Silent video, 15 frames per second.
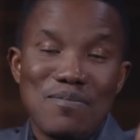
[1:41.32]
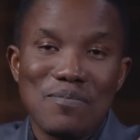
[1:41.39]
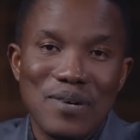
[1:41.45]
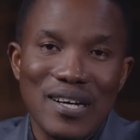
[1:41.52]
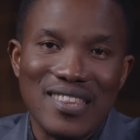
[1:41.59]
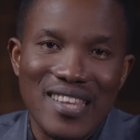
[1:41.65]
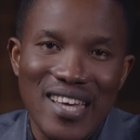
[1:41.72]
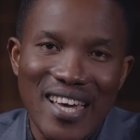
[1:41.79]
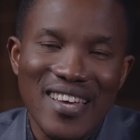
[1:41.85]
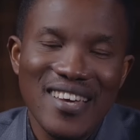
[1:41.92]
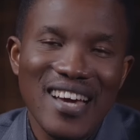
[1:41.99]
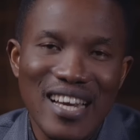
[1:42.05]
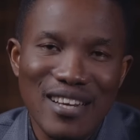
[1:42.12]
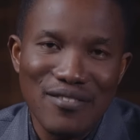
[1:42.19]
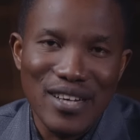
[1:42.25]
birthday,
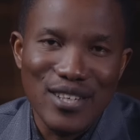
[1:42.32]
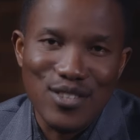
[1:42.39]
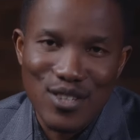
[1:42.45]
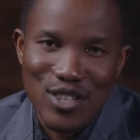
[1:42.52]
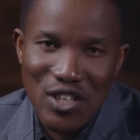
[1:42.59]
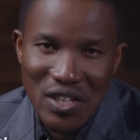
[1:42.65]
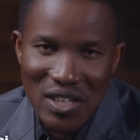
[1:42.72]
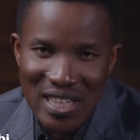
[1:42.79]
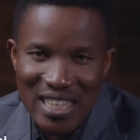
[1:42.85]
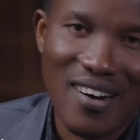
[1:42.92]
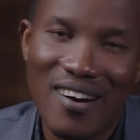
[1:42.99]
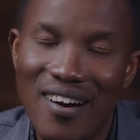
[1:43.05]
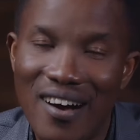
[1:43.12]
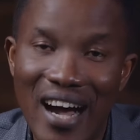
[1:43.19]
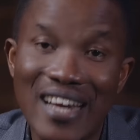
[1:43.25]
Elevation Church,
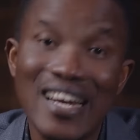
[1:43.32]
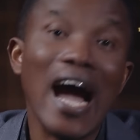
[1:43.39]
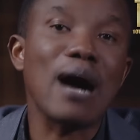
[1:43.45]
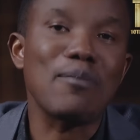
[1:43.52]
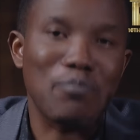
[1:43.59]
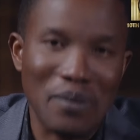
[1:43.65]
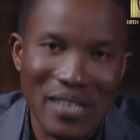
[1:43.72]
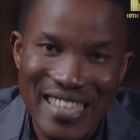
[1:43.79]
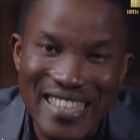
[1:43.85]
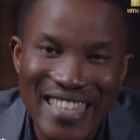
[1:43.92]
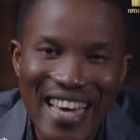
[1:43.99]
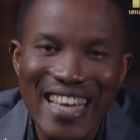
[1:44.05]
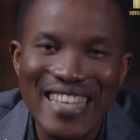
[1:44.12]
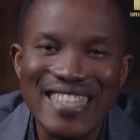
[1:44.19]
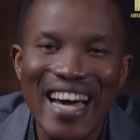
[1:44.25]
and happy
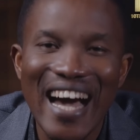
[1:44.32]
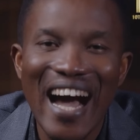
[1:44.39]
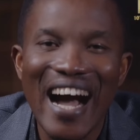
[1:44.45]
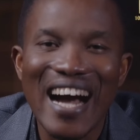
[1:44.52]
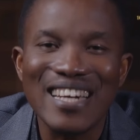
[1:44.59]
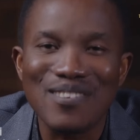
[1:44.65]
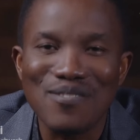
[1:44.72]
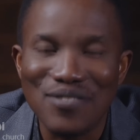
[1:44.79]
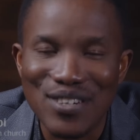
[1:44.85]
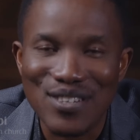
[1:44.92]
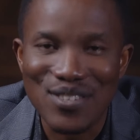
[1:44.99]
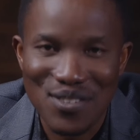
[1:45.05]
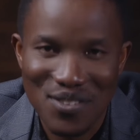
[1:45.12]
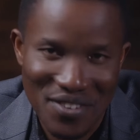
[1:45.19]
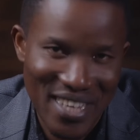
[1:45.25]
10th
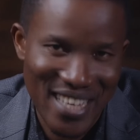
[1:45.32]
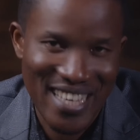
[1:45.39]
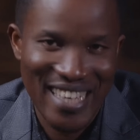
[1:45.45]
anniversary.